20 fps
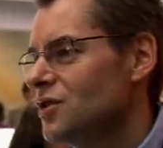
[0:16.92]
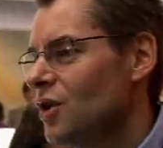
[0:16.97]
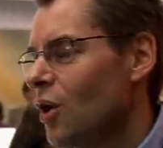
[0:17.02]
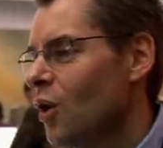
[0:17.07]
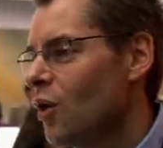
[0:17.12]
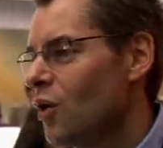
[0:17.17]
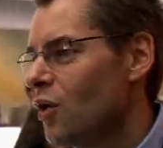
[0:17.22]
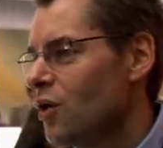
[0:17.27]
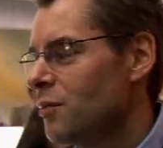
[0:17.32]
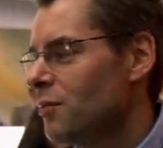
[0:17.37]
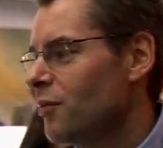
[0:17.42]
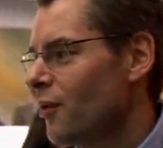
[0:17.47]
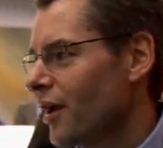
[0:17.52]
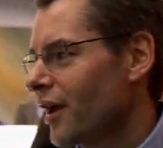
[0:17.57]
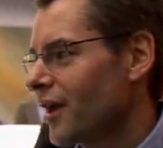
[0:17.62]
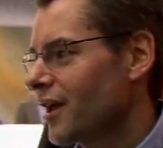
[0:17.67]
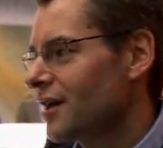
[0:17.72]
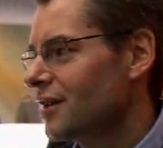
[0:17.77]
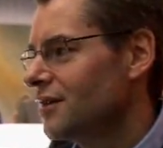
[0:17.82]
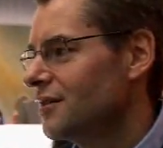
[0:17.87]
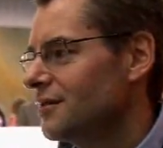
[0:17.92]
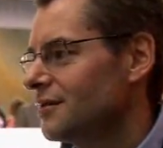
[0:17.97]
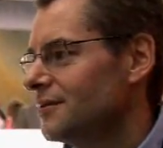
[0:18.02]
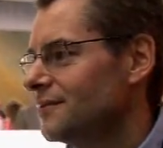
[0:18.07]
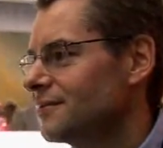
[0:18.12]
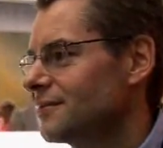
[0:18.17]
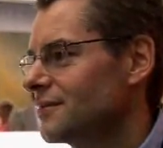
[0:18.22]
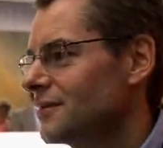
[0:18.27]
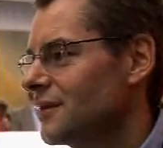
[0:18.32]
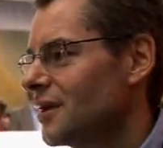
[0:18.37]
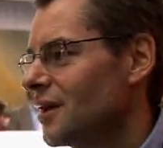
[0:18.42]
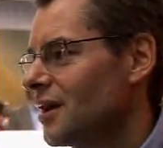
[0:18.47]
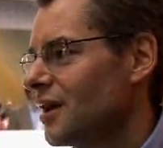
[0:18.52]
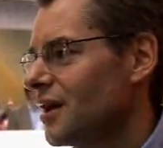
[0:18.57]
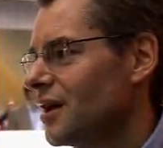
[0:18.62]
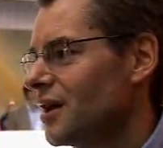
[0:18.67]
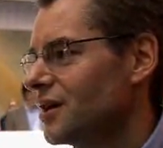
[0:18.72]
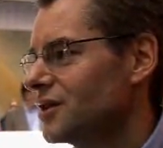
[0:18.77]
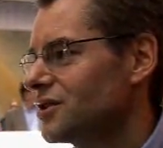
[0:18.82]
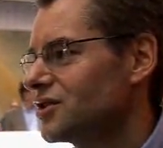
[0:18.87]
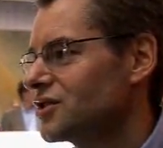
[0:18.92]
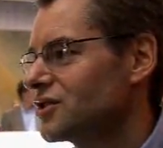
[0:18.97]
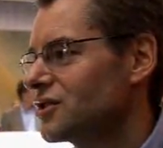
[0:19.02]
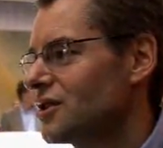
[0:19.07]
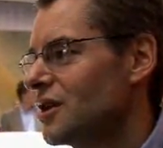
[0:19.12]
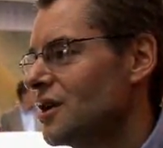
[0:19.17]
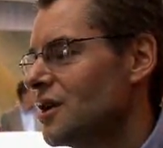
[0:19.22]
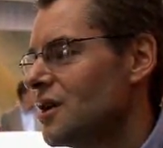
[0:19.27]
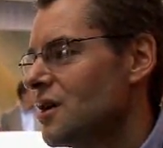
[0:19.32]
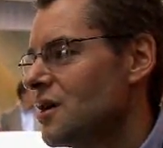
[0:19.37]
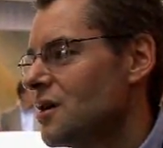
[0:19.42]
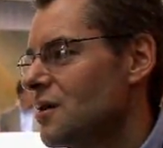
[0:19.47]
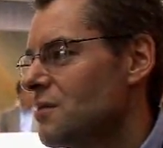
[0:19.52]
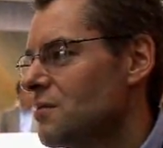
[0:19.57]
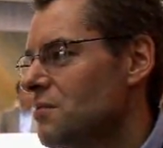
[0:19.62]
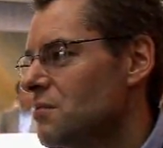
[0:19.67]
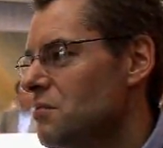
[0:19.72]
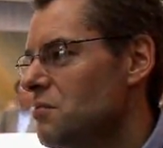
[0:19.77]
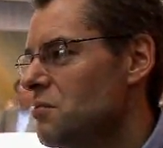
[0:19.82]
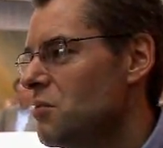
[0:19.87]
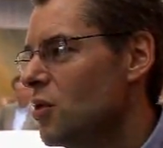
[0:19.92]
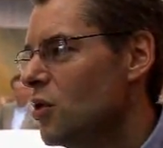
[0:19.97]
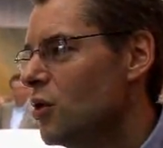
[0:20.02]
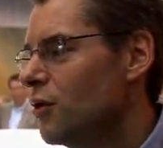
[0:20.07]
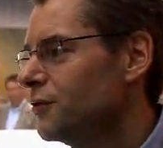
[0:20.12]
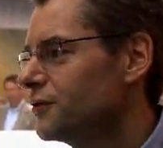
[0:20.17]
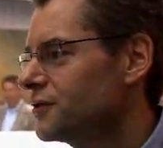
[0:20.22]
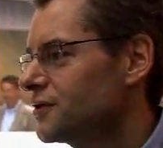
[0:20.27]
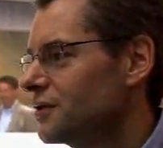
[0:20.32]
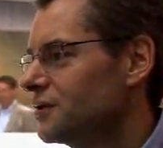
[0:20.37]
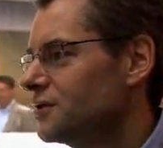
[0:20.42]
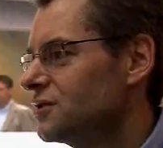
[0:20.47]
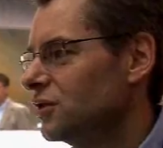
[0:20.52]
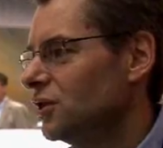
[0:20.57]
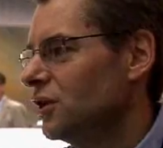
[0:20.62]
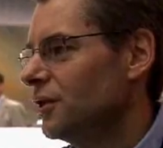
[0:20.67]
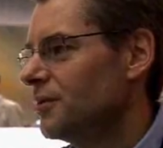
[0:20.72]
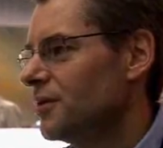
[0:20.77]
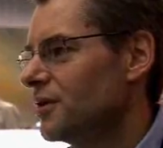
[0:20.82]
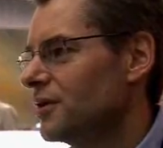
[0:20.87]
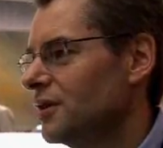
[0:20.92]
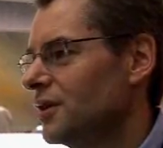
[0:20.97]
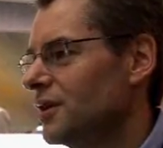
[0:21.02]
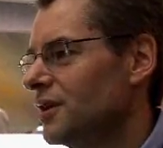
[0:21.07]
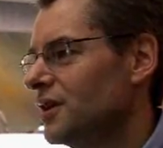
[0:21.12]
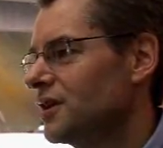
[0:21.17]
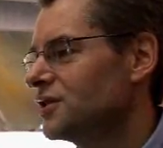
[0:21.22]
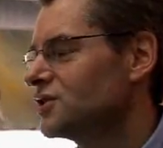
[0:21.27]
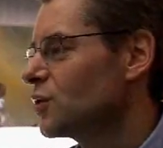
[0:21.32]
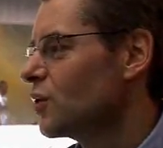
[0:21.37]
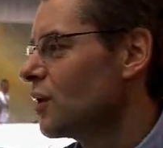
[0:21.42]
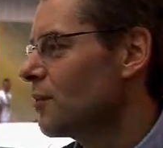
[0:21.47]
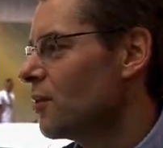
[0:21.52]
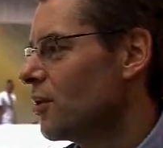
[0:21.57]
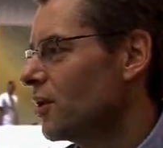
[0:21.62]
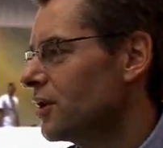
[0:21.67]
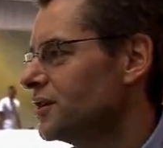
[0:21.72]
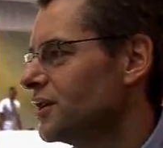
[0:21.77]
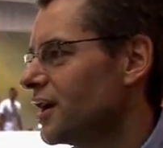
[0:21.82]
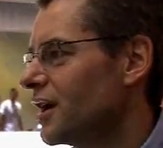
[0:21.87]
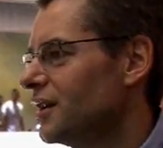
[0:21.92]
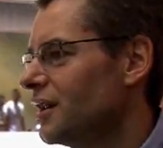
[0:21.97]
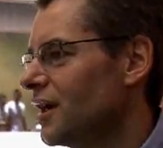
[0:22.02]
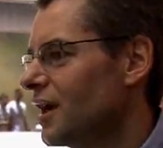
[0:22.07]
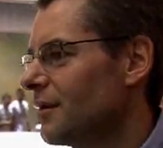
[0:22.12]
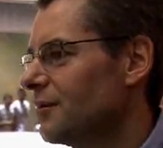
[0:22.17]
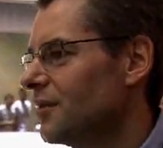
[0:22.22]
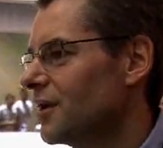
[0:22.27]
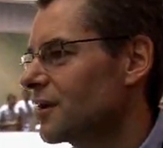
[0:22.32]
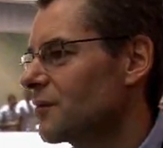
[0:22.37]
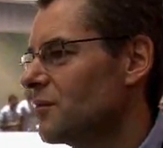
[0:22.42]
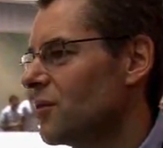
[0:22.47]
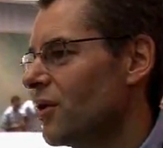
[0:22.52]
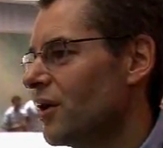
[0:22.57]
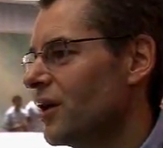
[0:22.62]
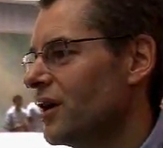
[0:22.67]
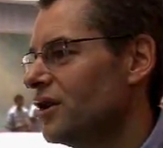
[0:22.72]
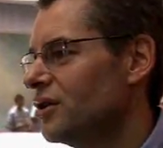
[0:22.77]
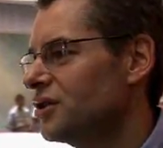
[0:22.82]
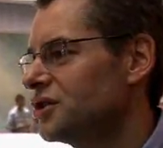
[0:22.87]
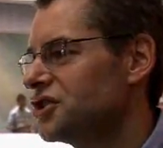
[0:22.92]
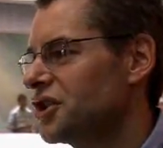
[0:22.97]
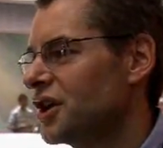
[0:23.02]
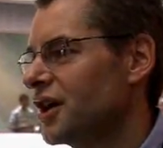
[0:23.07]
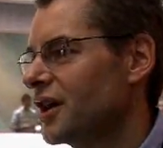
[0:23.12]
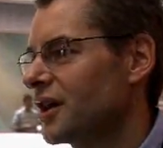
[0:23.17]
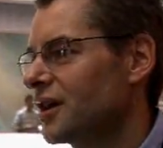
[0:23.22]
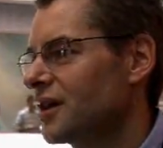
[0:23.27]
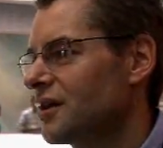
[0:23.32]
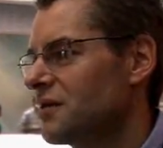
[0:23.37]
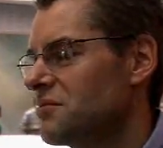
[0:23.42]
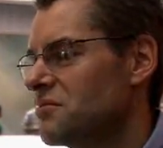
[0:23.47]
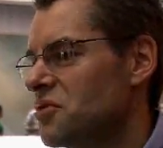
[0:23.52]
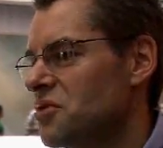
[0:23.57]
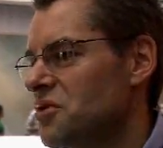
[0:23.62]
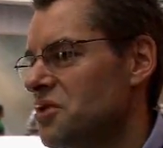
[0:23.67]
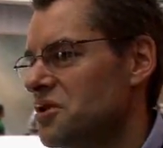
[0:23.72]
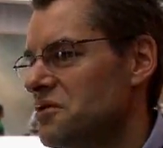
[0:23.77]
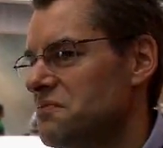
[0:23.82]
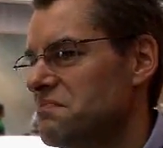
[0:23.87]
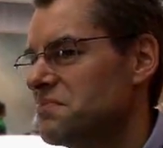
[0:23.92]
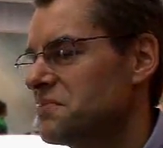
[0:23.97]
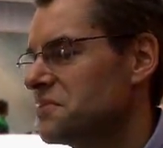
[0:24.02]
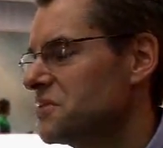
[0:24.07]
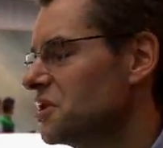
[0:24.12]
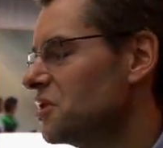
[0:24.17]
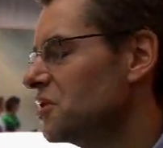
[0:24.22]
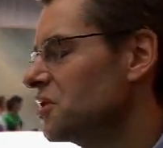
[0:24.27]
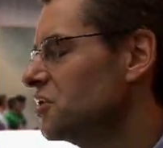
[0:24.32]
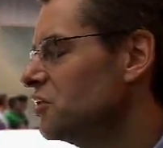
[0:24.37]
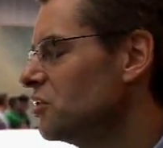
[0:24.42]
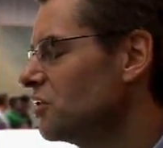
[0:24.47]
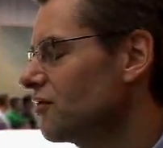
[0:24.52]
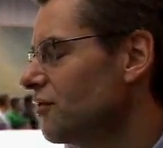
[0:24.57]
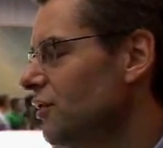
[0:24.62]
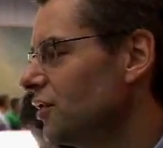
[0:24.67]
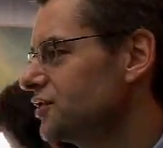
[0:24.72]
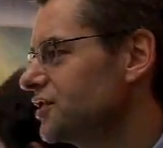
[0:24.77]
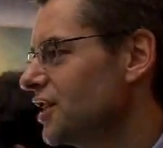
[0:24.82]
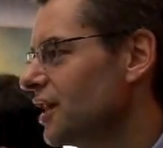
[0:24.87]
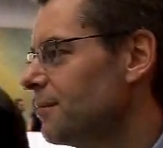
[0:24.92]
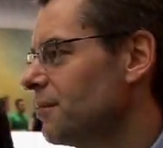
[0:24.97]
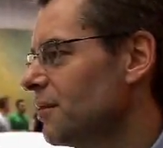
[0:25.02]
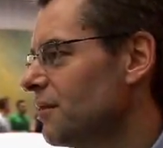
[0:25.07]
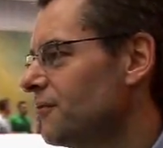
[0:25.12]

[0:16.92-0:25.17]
the whole brand has moved deliberately into a more dynamic, more energetic, more youthful type